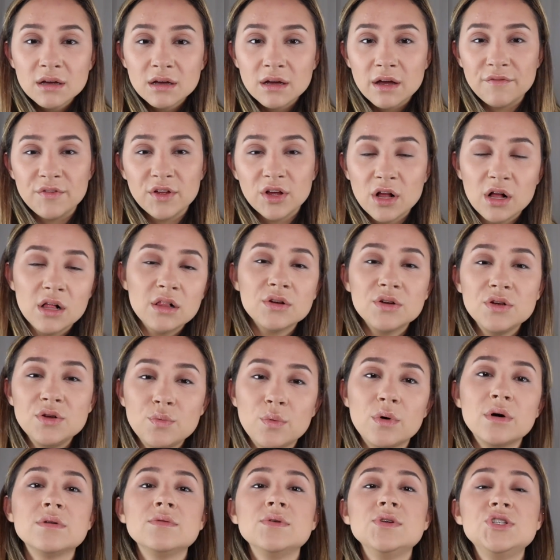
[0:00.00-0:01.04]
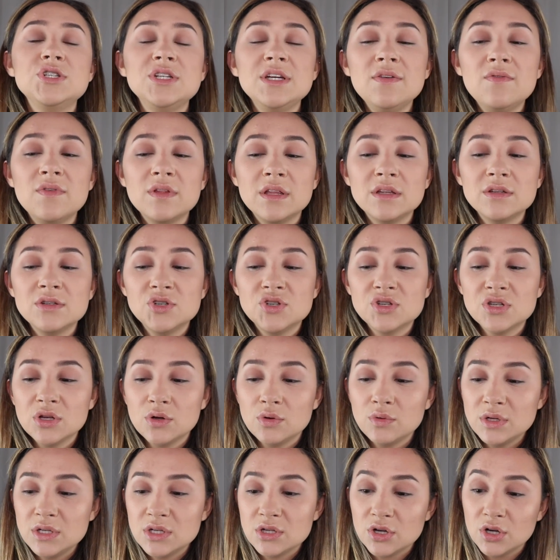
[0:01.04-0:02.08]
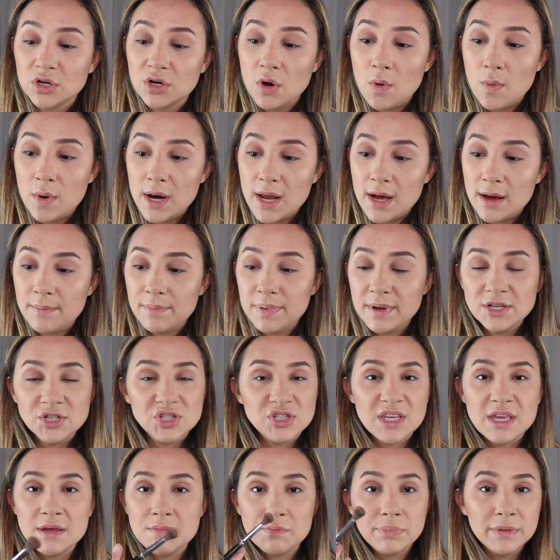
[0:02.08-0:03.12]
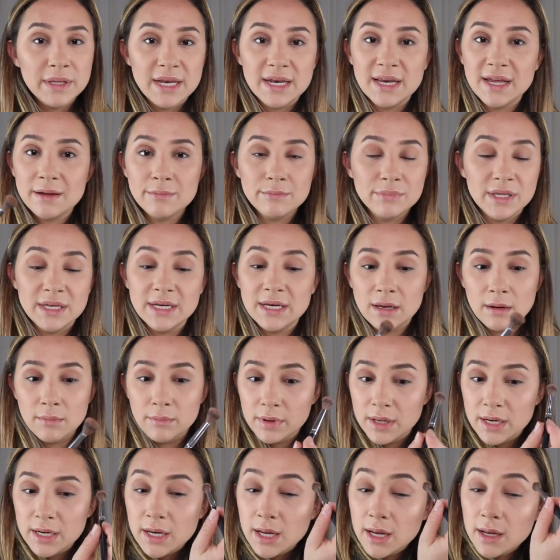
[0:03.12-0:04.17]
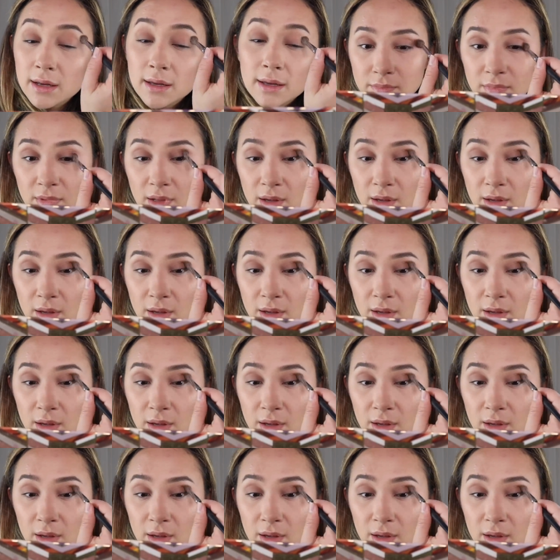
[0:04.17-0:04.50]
of the color you want to achieve and then just slowly start going up and just keep blending and blending and blending.